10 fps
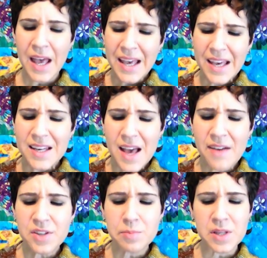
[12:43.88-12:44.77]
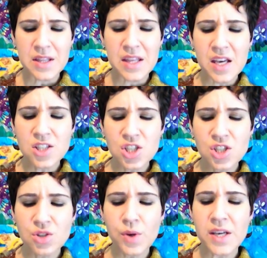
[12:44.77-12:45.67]
Inevitably, the
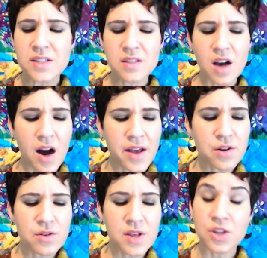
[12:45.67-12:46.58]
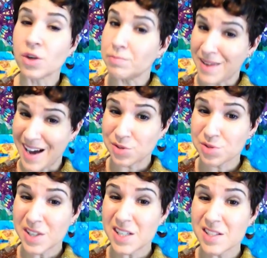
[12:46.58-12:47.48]
issue is either that your
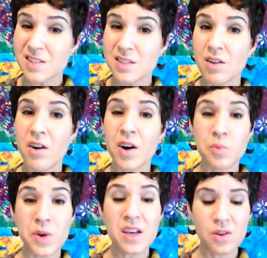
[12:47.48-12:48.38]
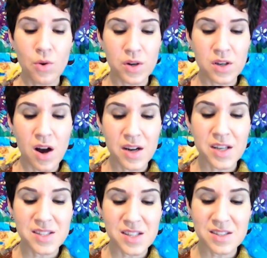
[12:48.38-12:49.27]
boundaries are weak or
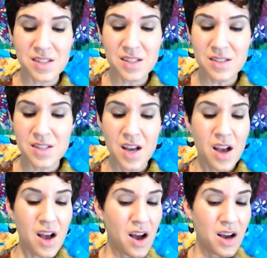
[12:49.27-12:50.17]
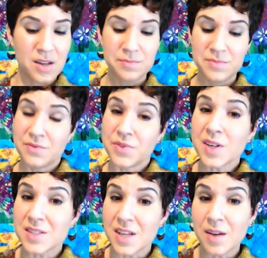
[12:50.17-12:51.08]
non-existent. For
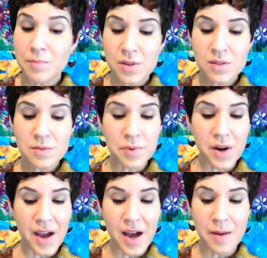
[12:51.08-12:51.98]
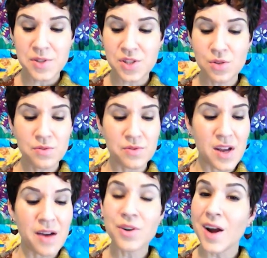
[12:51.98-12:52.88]
example, perhaps you've
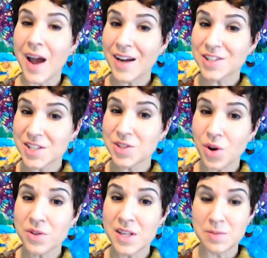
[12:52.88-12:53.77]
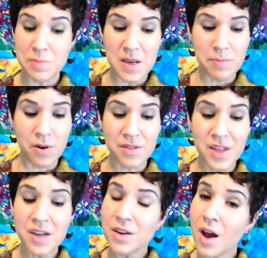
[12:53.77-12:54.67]
never actually told these people
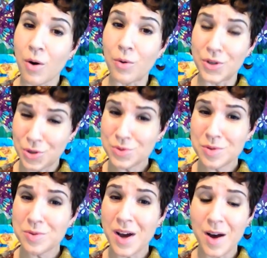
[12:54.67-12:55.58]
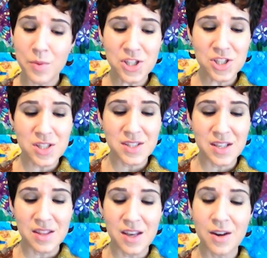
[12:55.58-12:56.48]
that no, you do not wish to
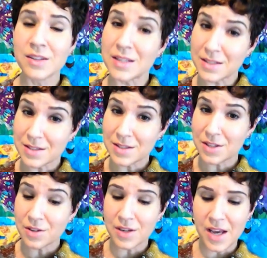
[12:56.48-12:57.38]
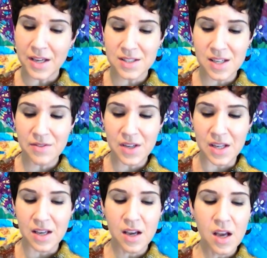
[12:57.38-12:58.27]
sit there and listen to their negativity.